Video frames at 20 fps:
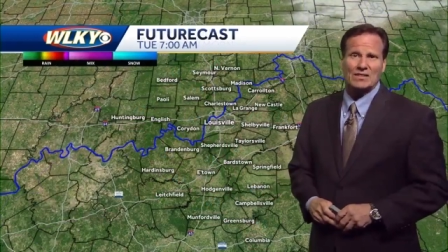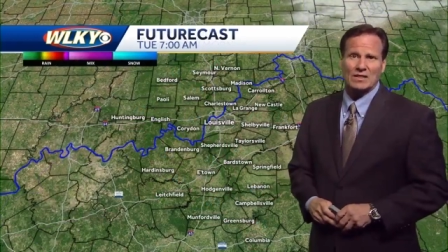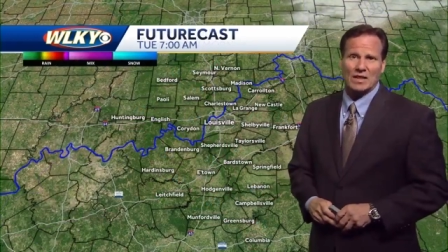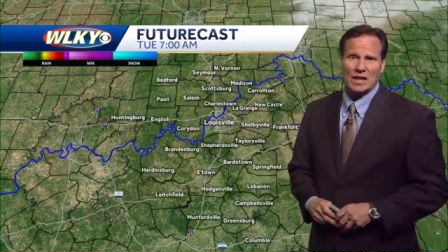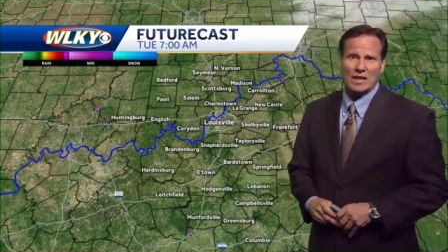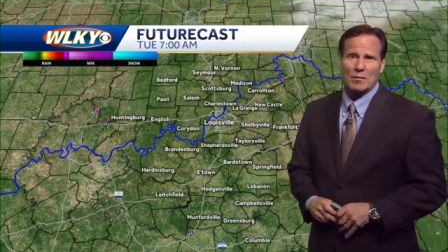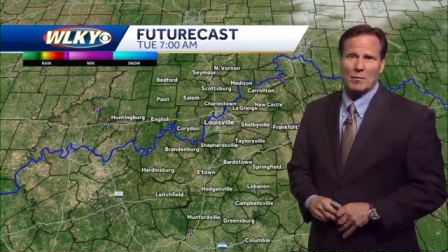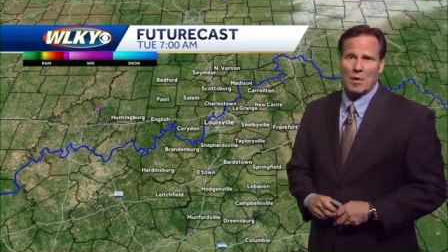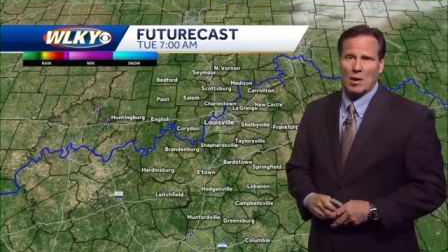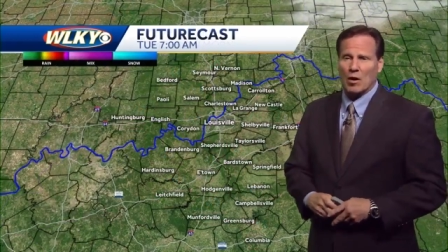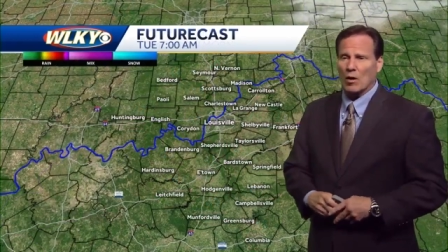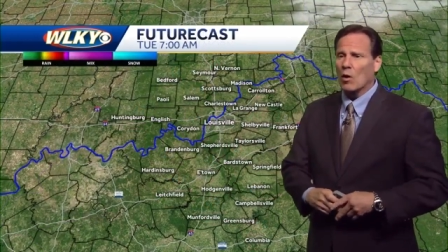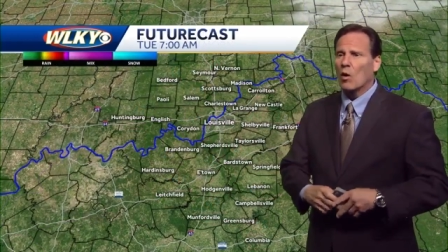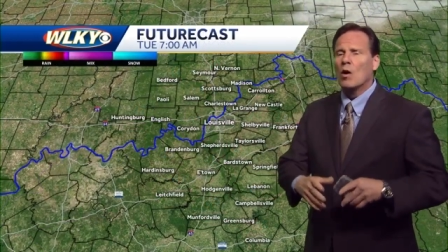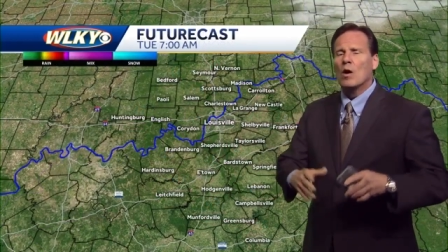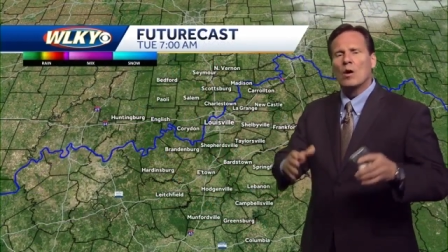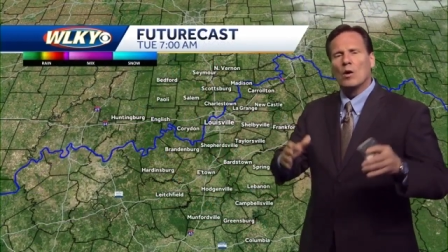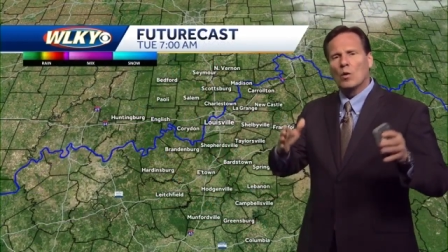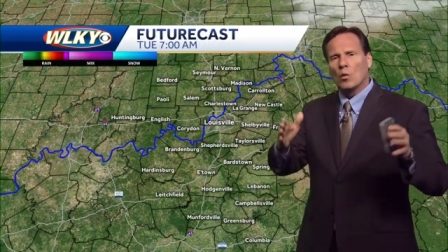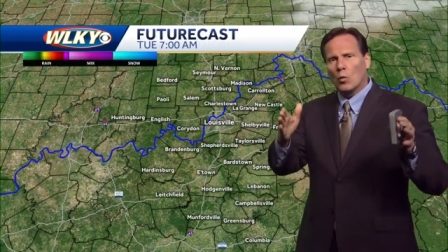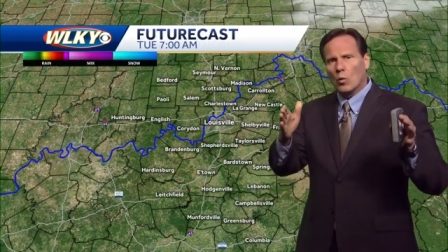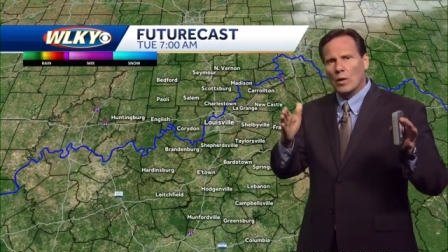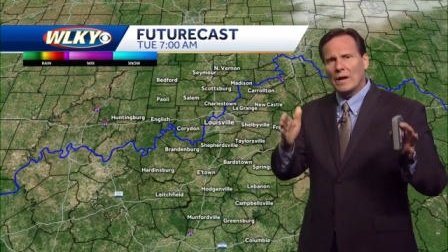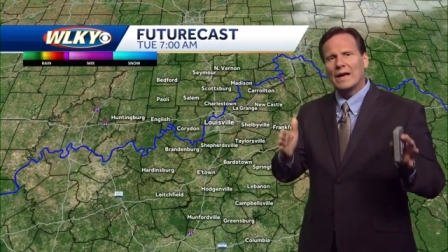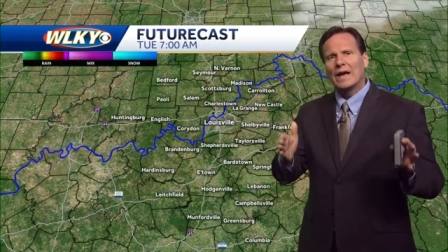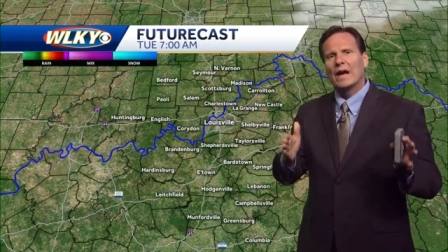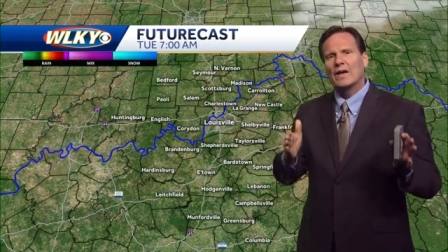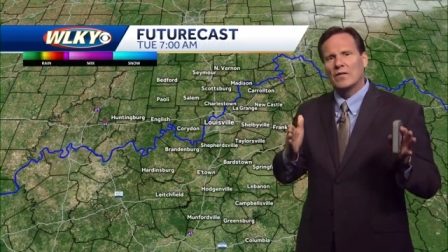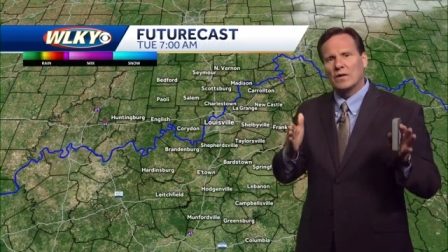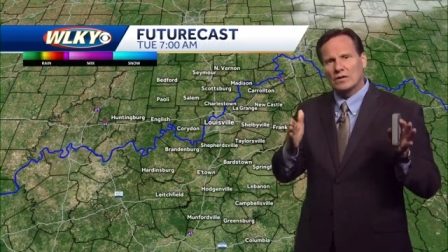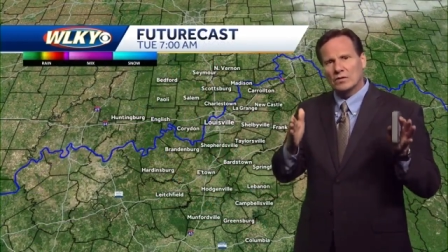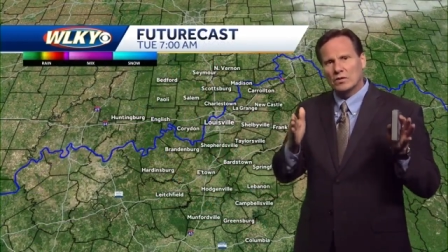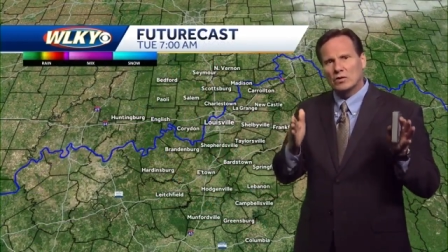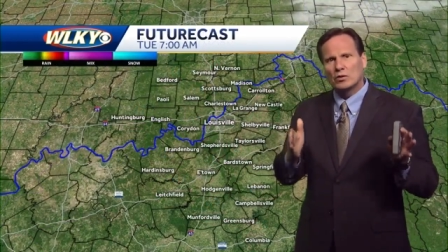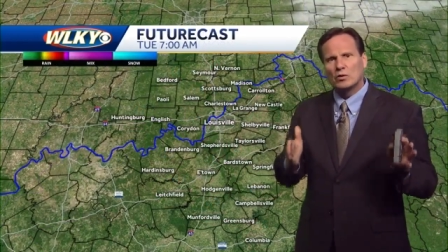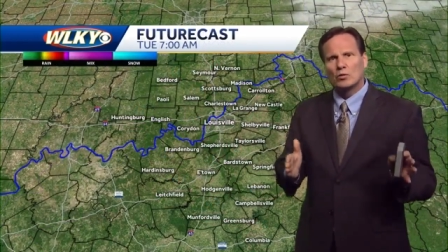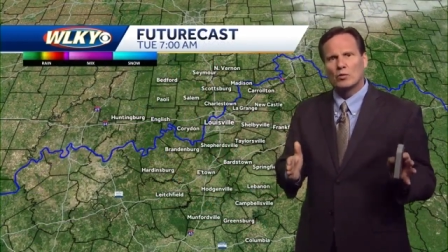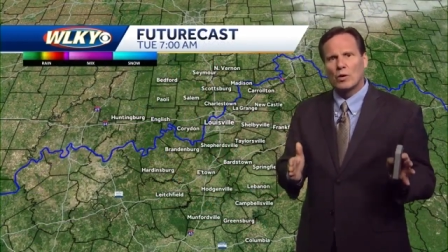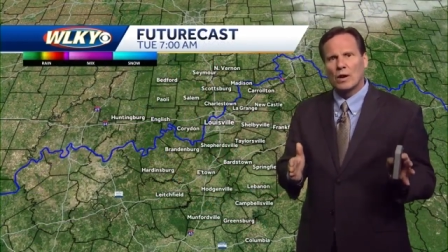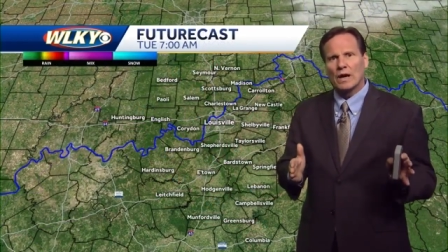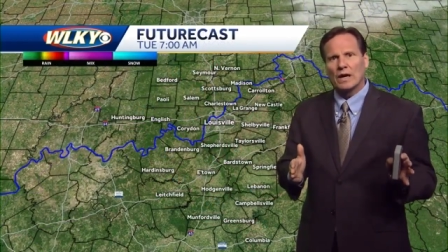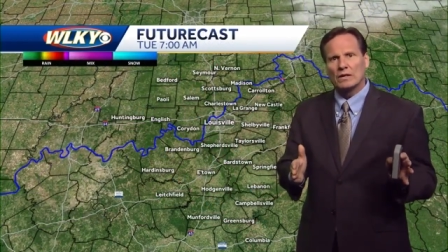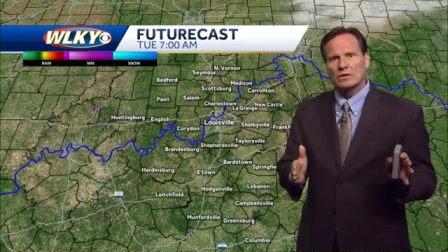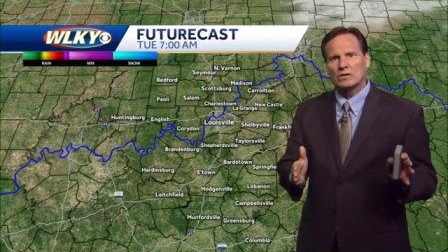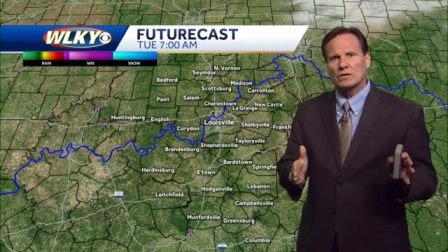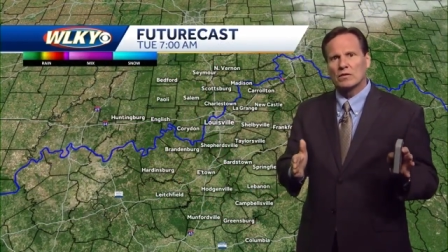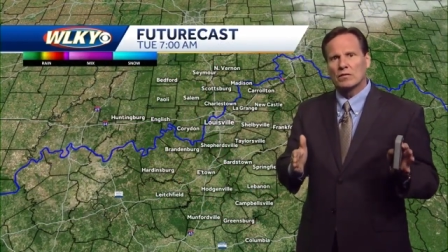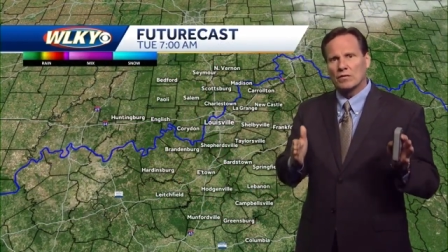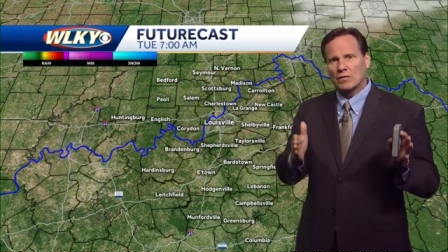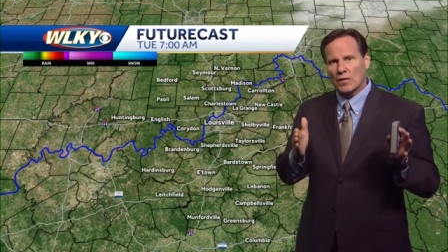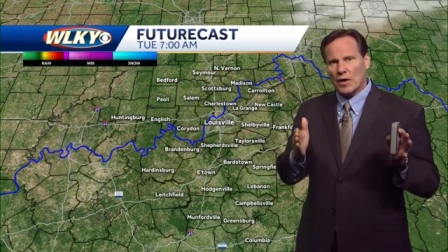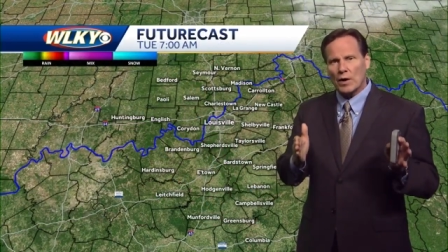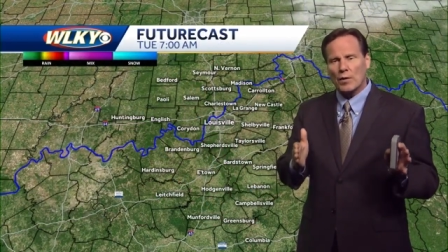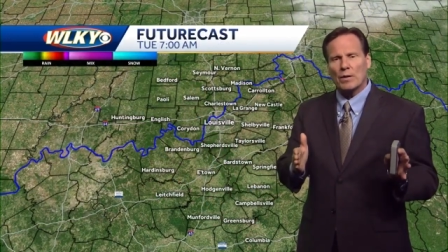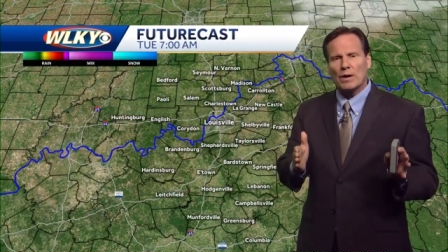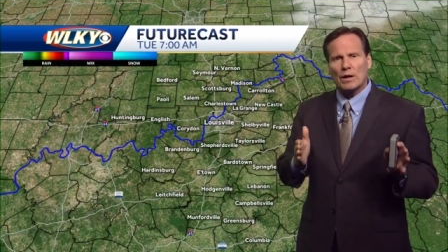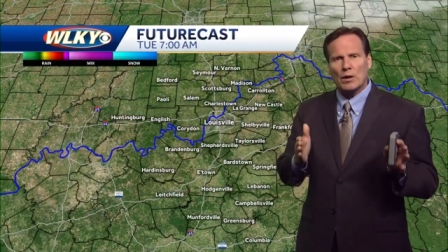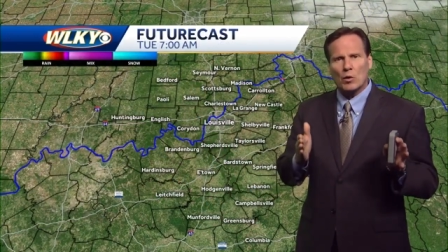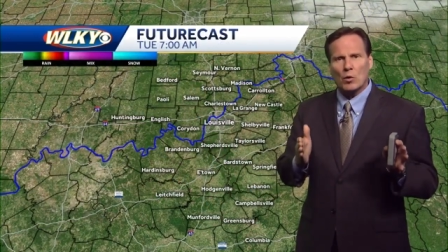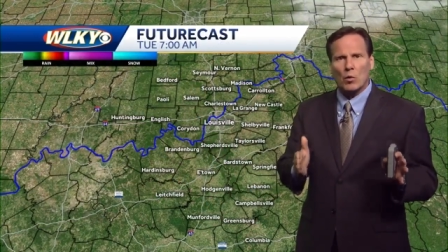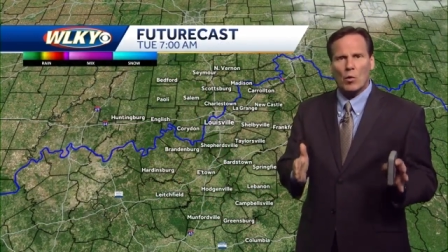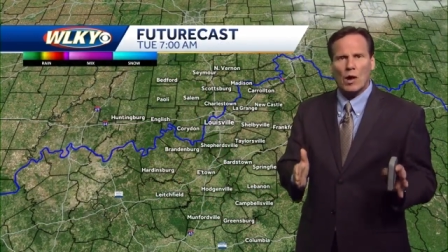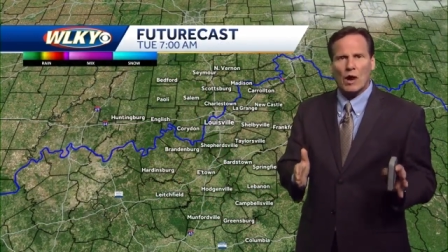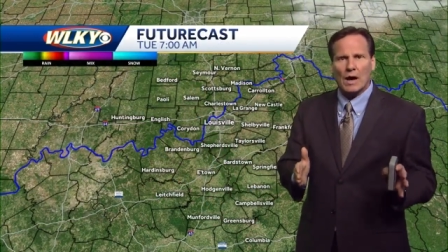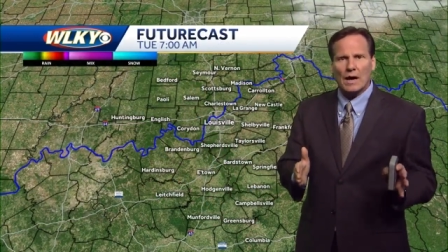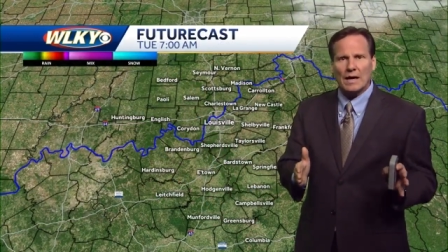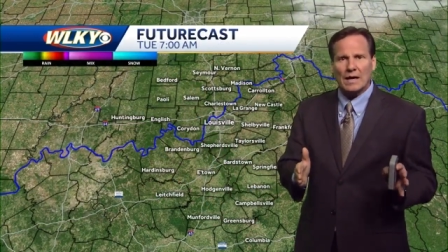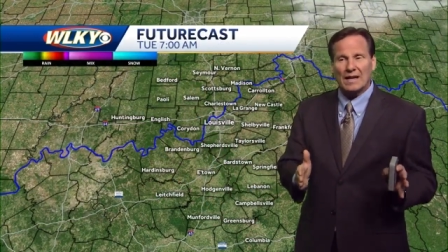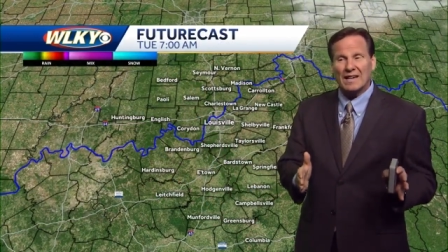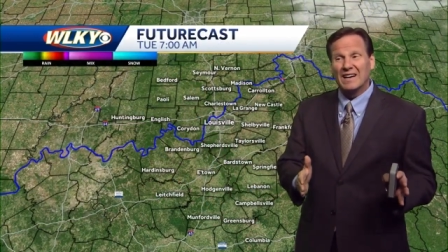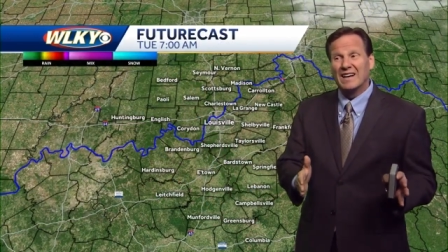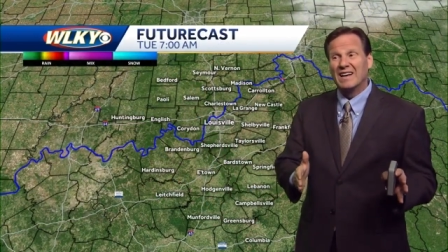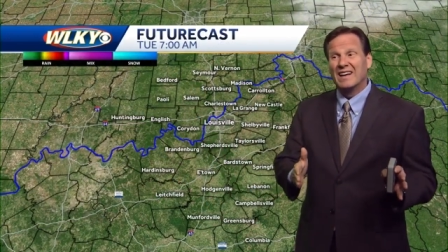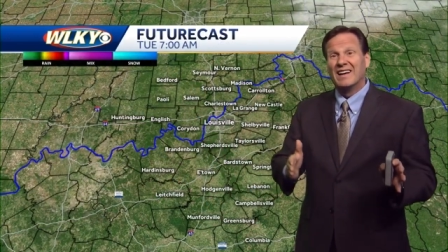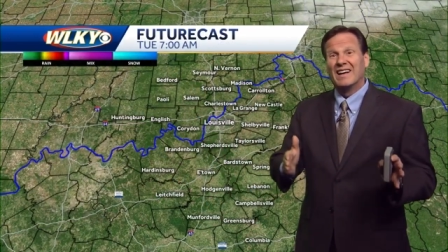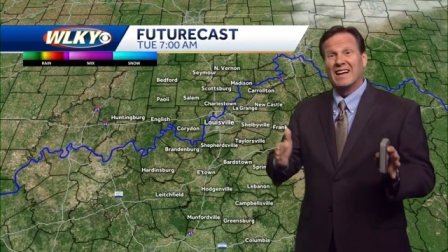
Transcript: day tomorrow. We have a stretch of very quiet